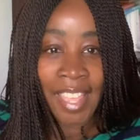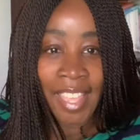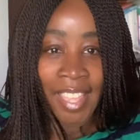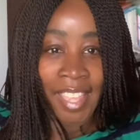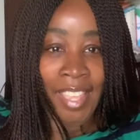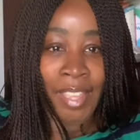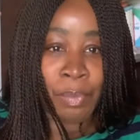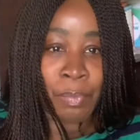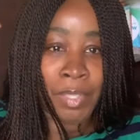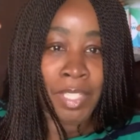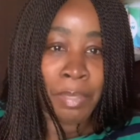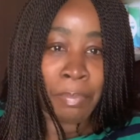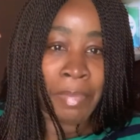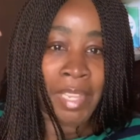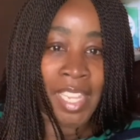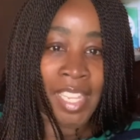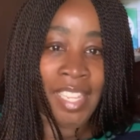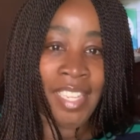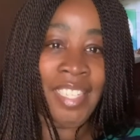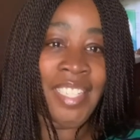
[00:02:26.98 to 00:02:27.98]
It was
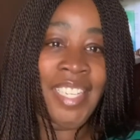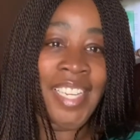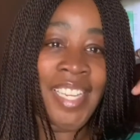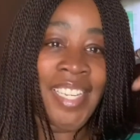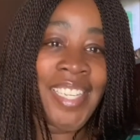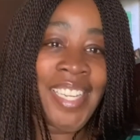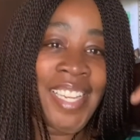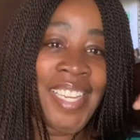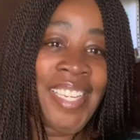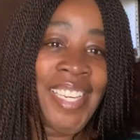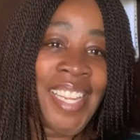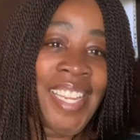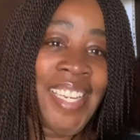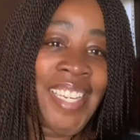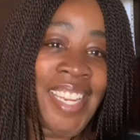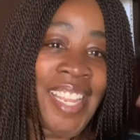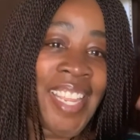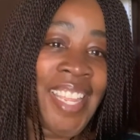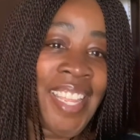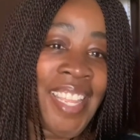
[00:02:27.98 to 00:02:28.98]
me, ding, ding, ding,
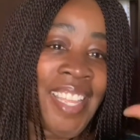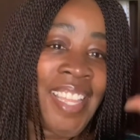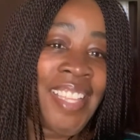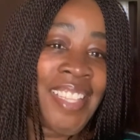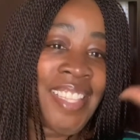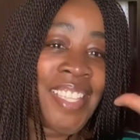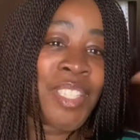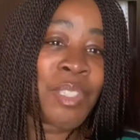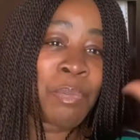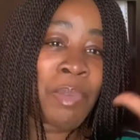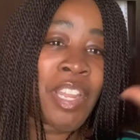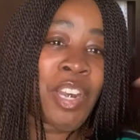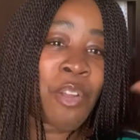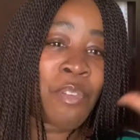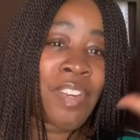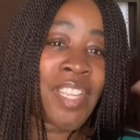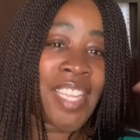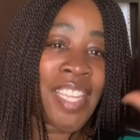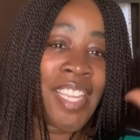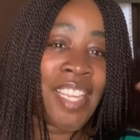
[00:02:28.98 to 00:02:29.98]
ding. This one
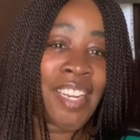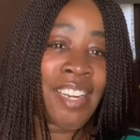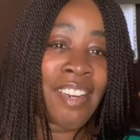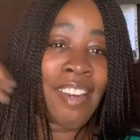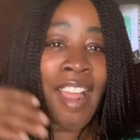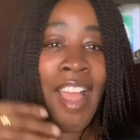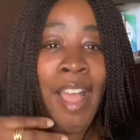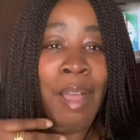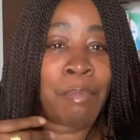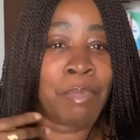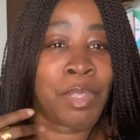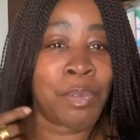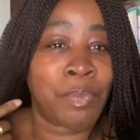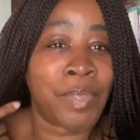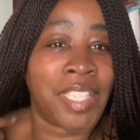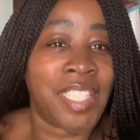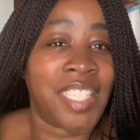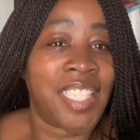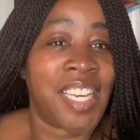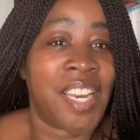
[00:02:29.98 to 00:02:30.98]
over here, I'm the
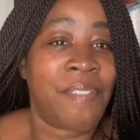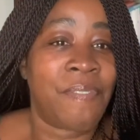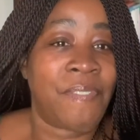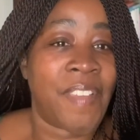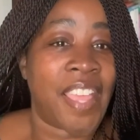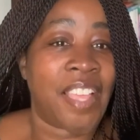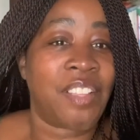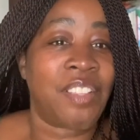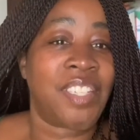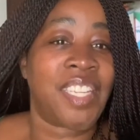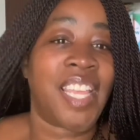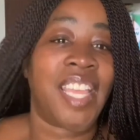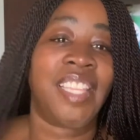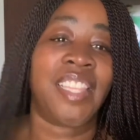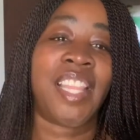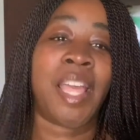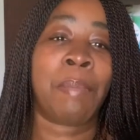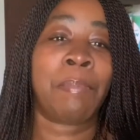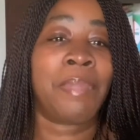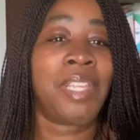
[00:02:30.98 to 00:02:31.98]
reason it failed.
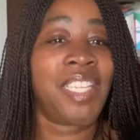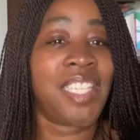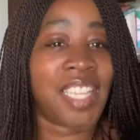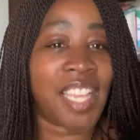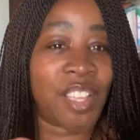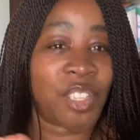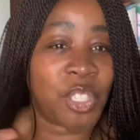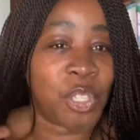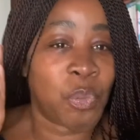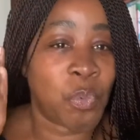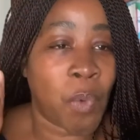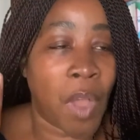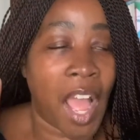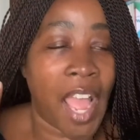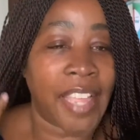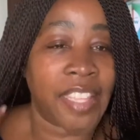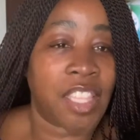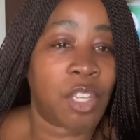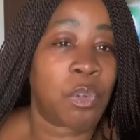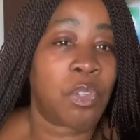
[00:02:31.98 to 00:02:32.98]
And let me tell you
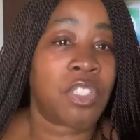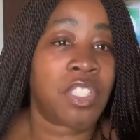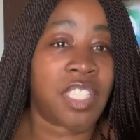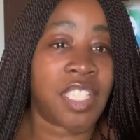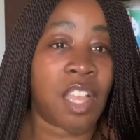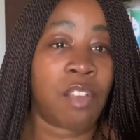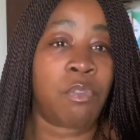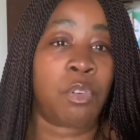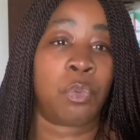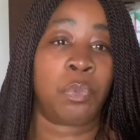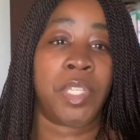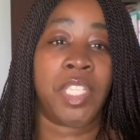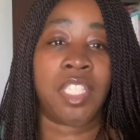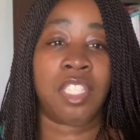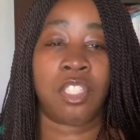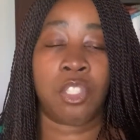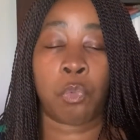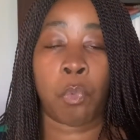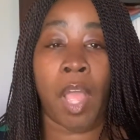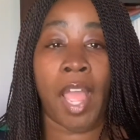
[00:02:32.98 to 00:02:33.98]
why. There were several
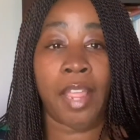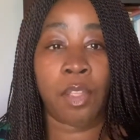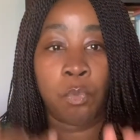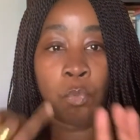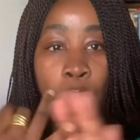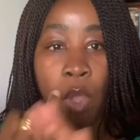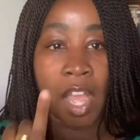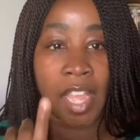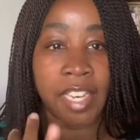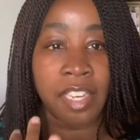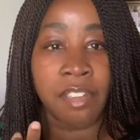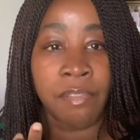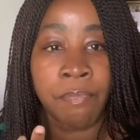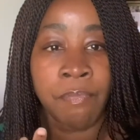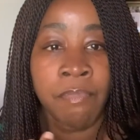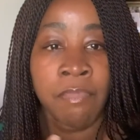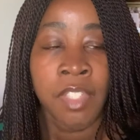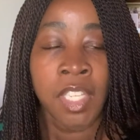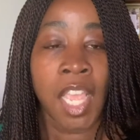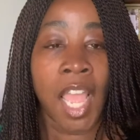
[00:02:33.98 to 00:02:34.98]
reasons why. One,
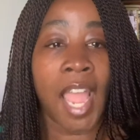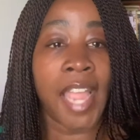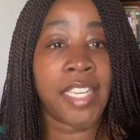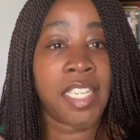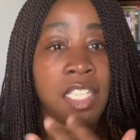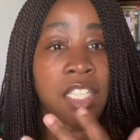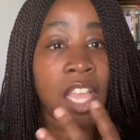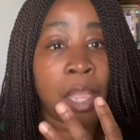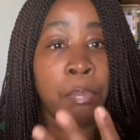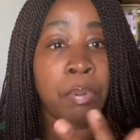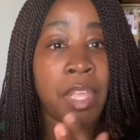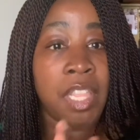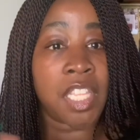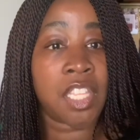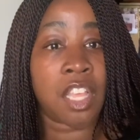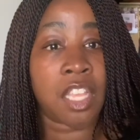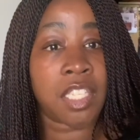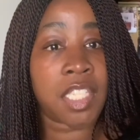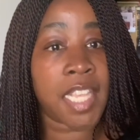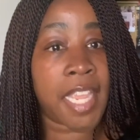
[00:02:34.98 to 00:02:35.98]
I probably
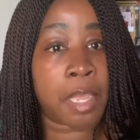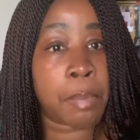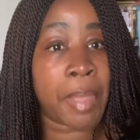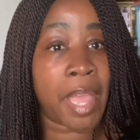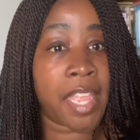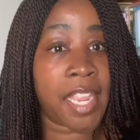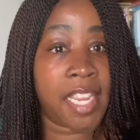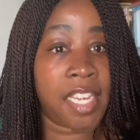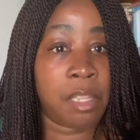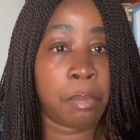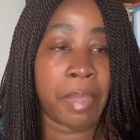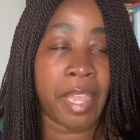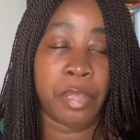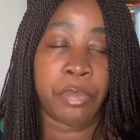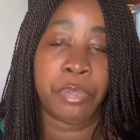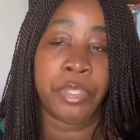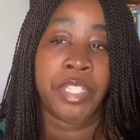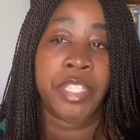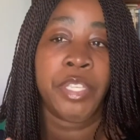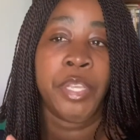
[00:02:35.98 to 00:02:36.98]
lost about 80
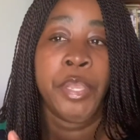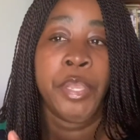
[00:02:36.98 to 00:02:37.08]
pounds.